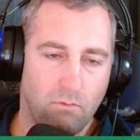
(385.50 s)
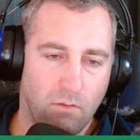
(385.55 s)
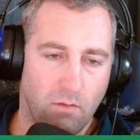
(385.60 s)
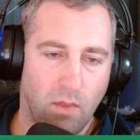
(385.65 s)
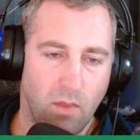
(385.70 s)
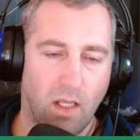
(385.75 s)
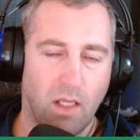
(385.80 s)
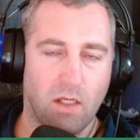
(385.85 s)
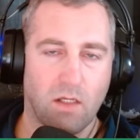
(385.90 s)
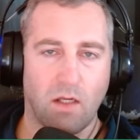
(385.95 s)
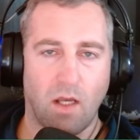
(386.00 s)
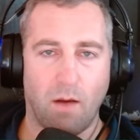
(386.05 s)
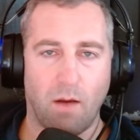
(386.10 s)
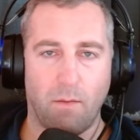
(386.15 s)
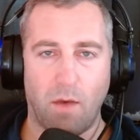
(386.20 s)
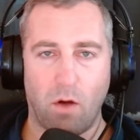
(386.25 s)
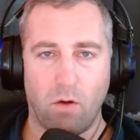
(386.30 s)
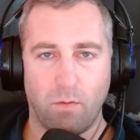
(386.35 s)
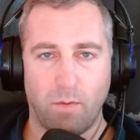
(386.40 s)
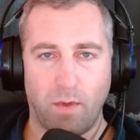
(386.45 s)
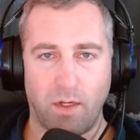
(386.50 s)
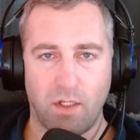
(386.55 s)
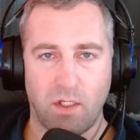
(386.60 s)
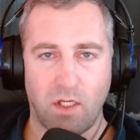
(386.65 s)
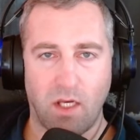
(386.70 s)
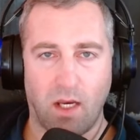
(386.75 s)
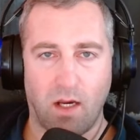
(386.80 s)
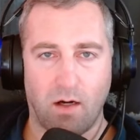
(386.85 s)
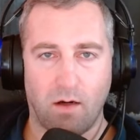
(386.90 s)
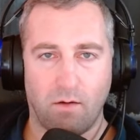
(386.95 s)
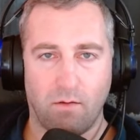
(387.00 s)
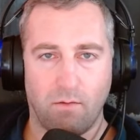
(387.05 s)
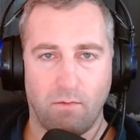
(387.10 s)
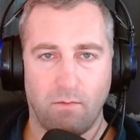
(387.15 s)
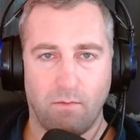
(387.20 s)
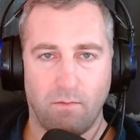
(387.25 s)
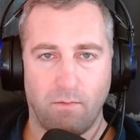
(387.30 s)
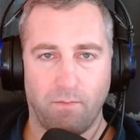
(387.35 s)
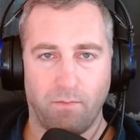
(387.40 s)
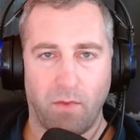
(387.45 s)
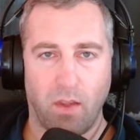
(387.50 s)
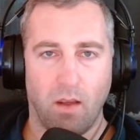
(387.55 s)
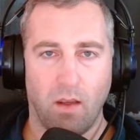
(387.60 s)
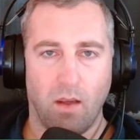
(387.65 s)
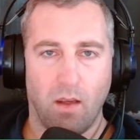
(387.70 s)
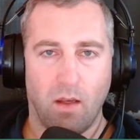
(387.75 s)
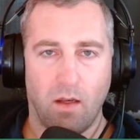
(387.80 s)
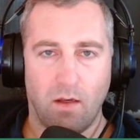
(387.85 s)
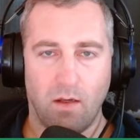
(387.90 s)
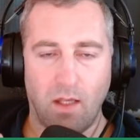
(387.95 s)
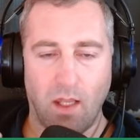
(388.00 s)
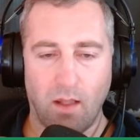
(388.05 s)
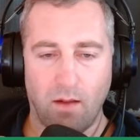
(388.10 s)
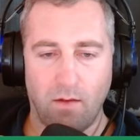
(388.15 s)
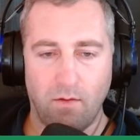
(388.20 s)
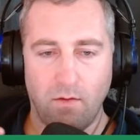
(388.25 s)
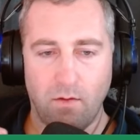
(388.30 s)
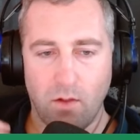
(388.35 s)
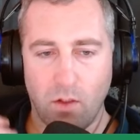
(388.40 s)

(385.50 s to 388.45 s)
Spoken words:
X amount per share. Then